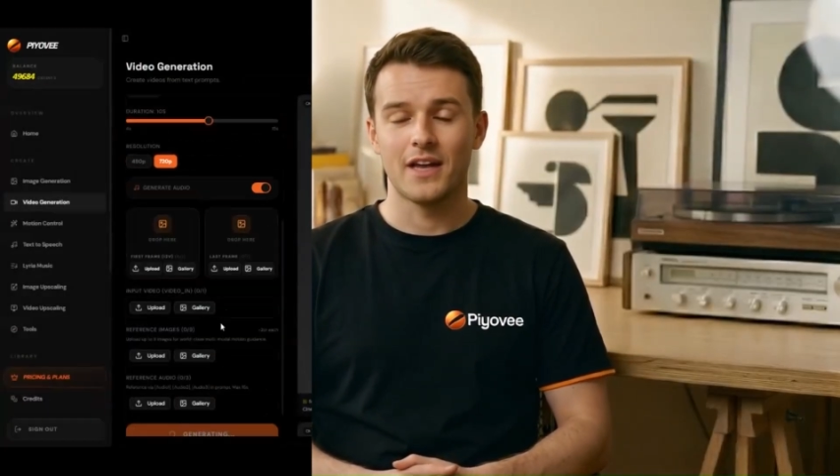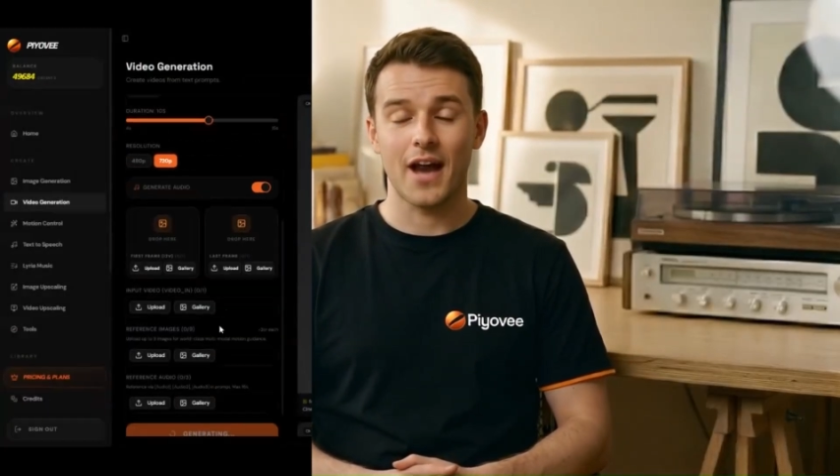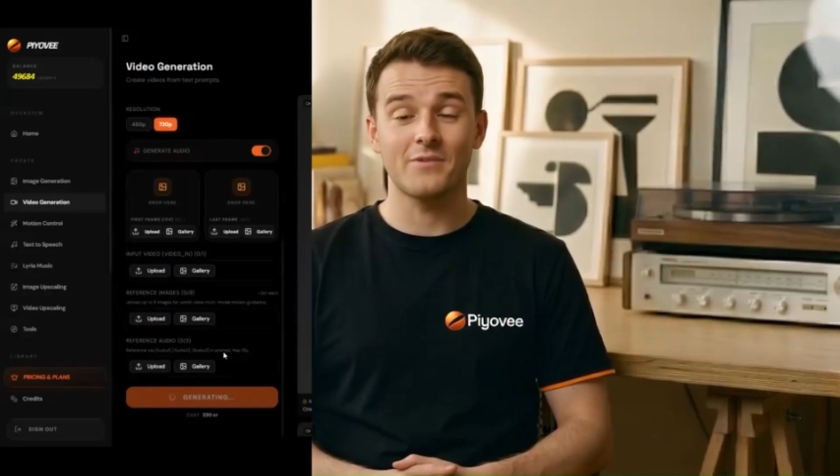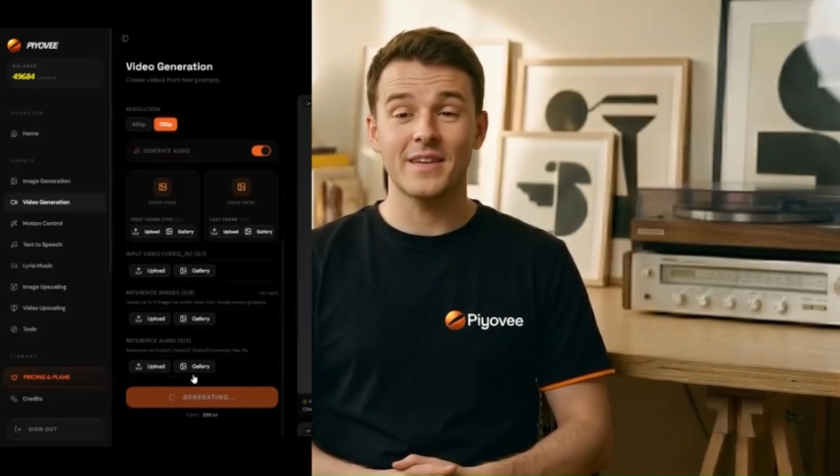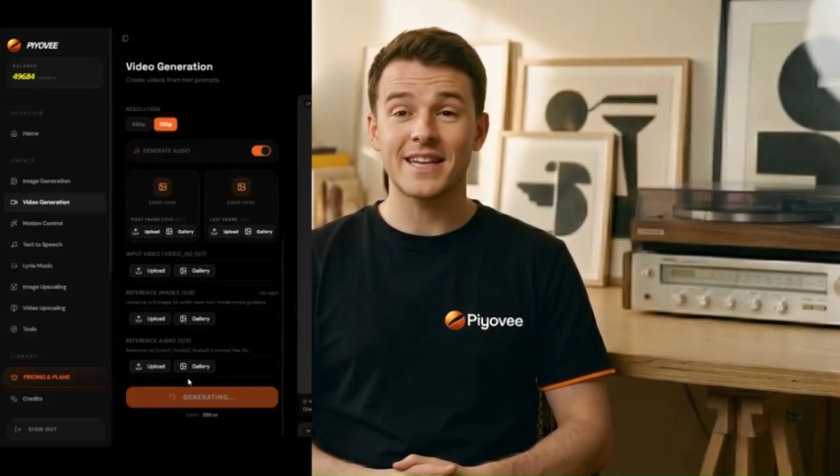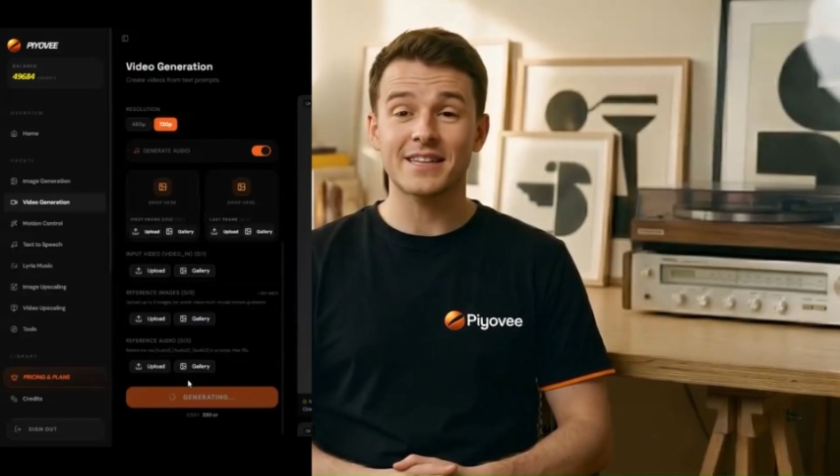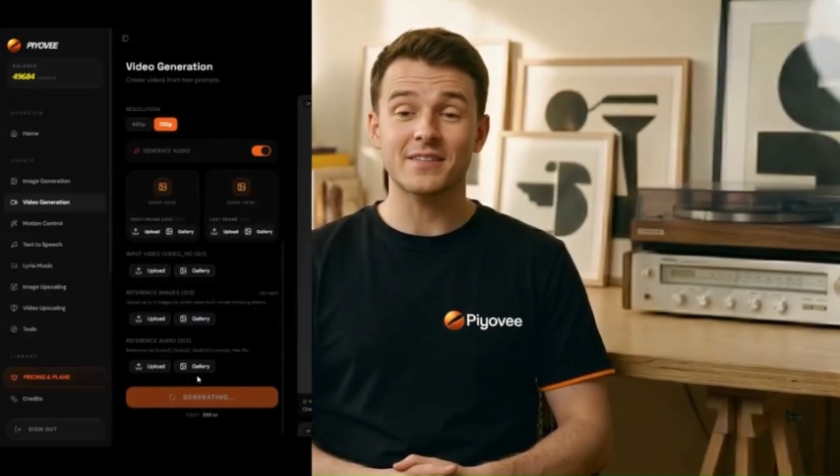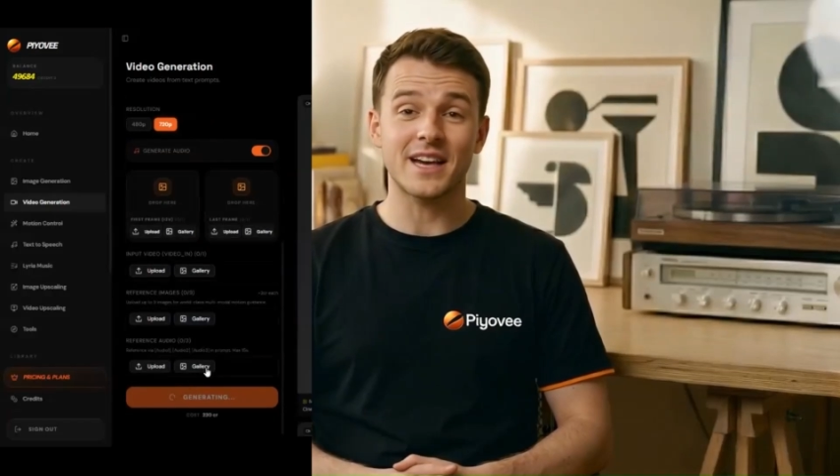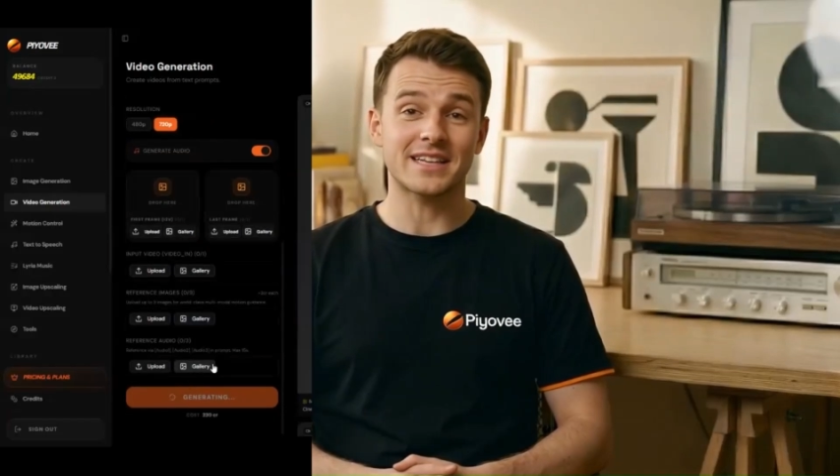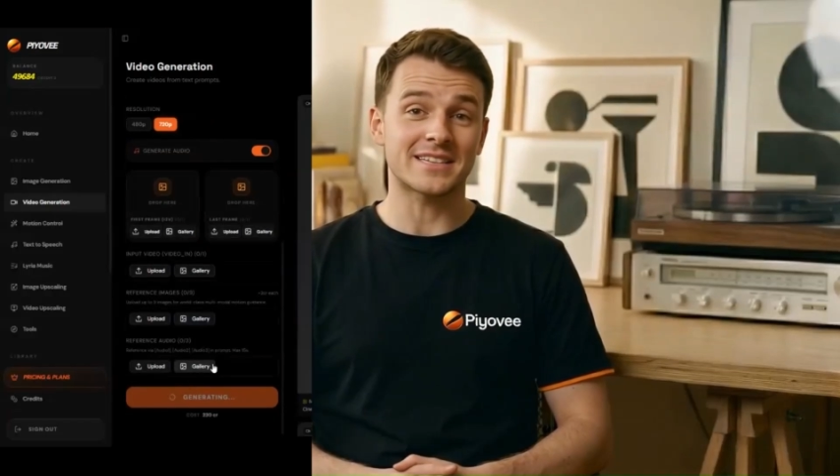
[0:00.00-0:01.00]
I've again
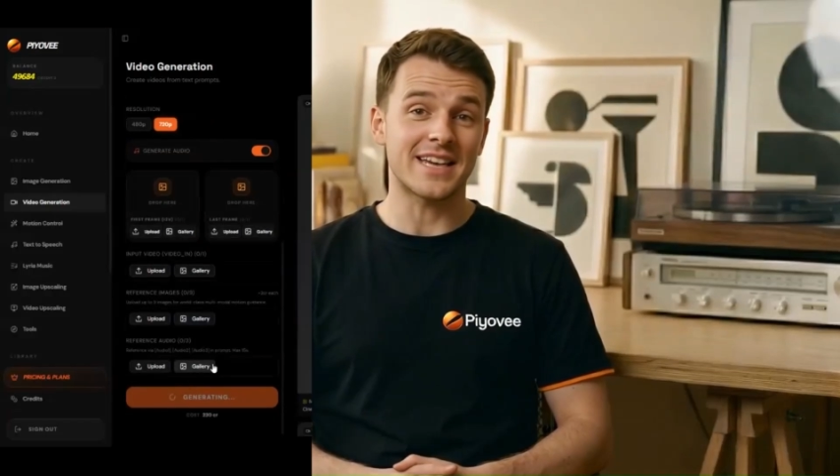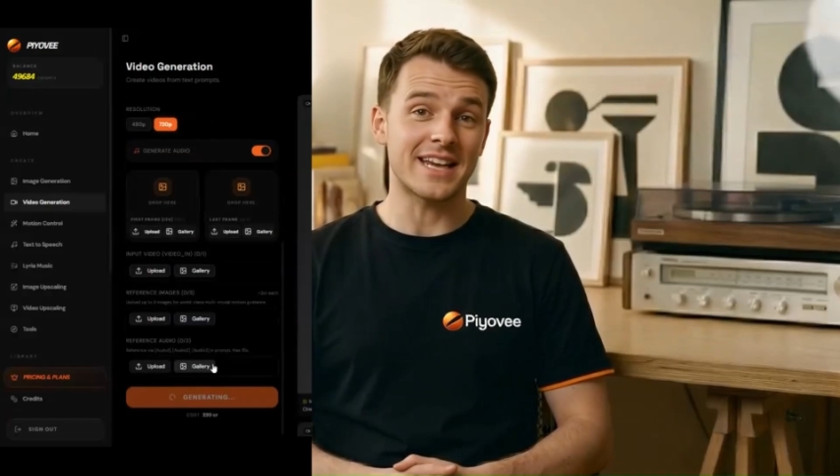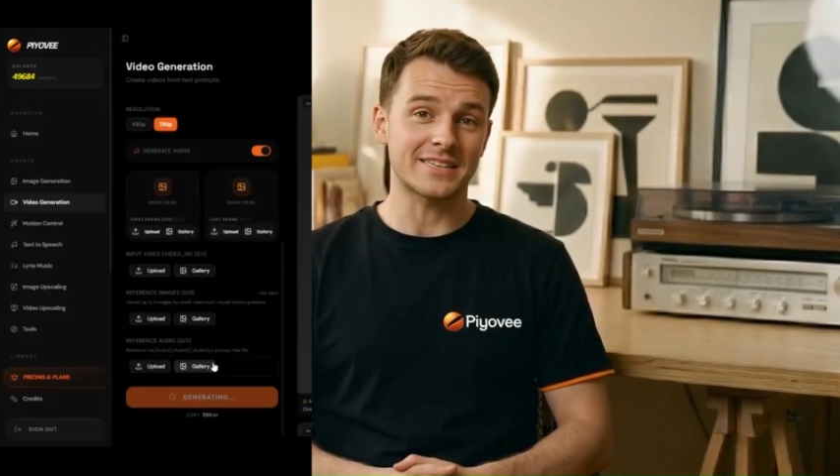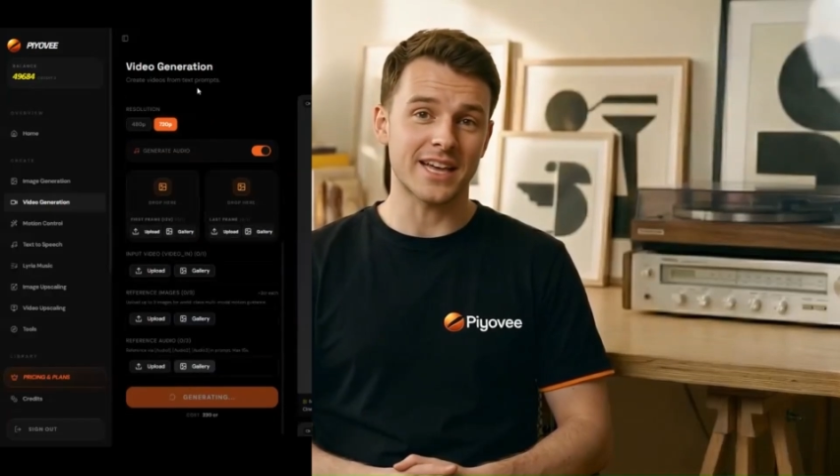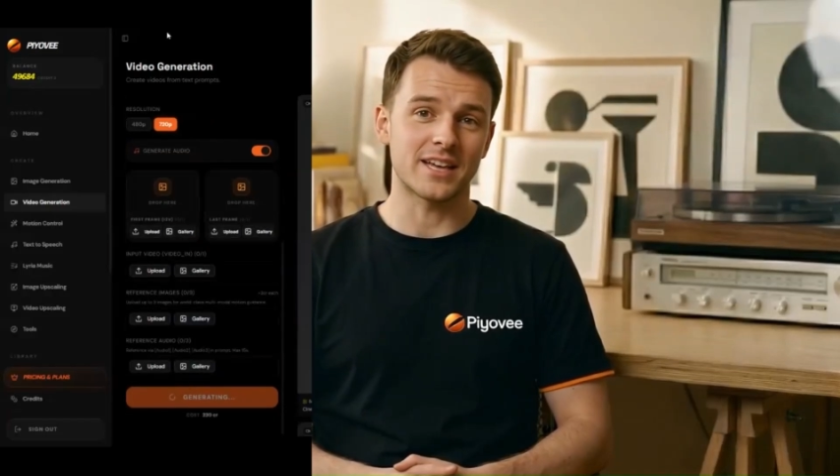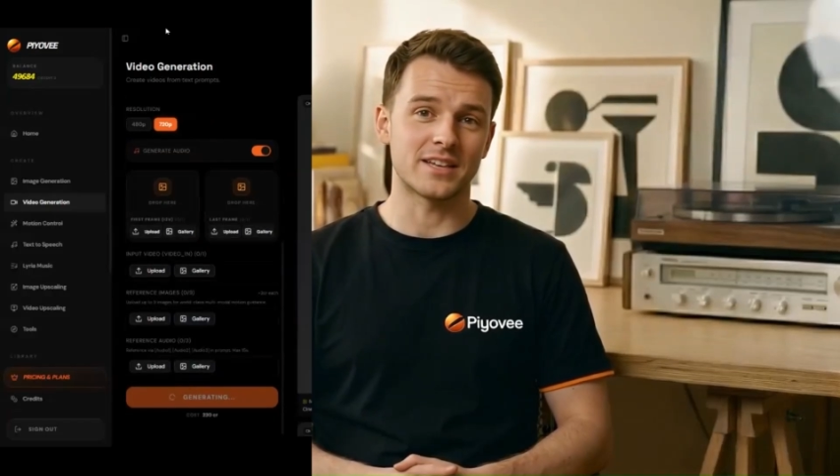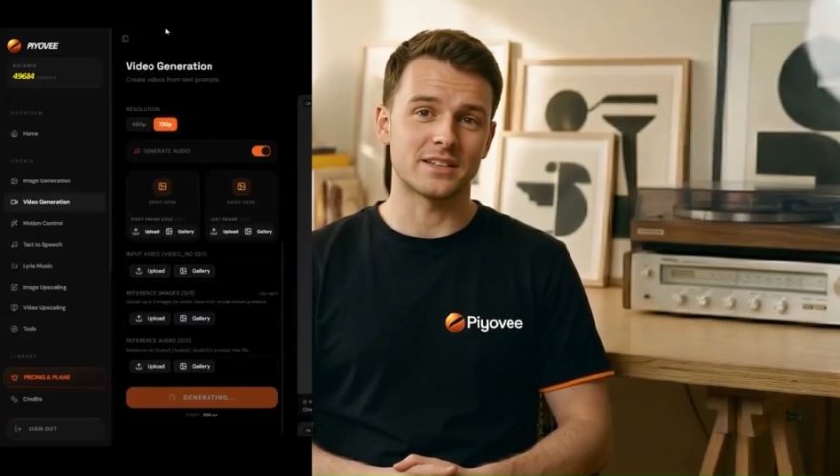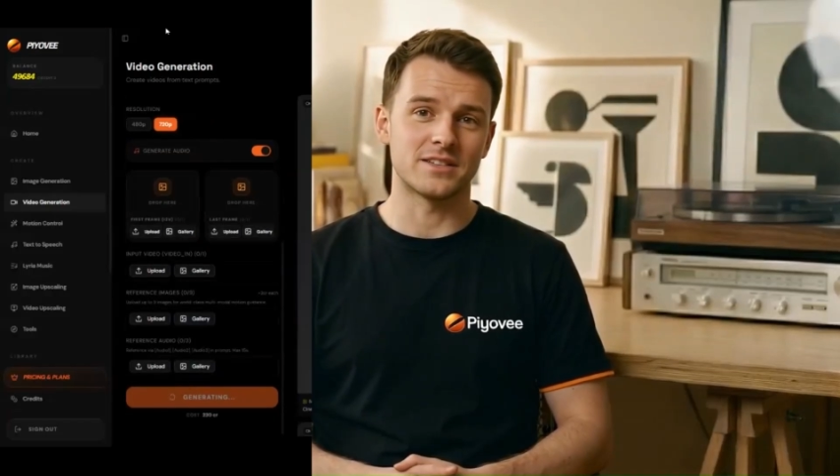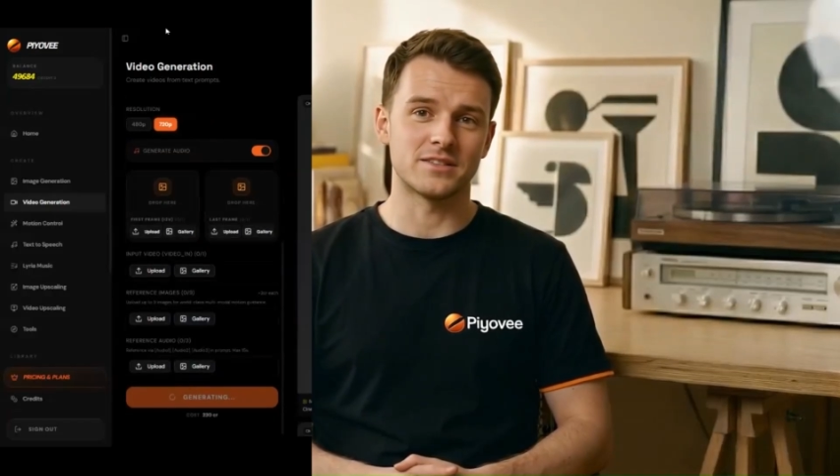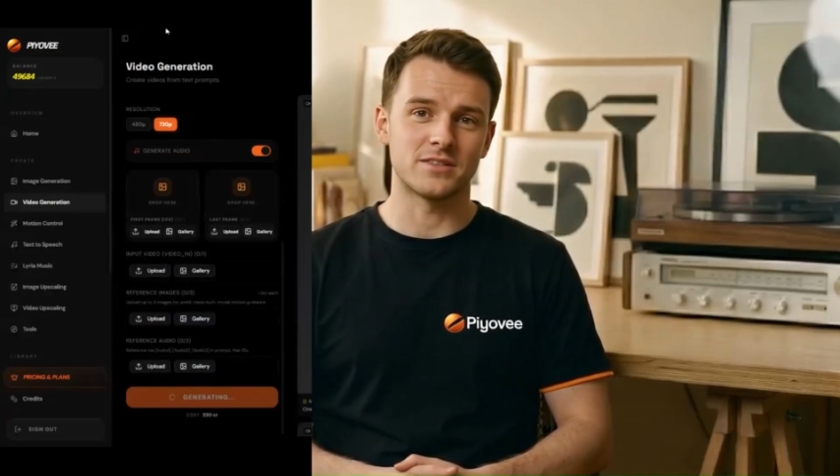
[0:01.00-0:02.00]
selected 10 seconds,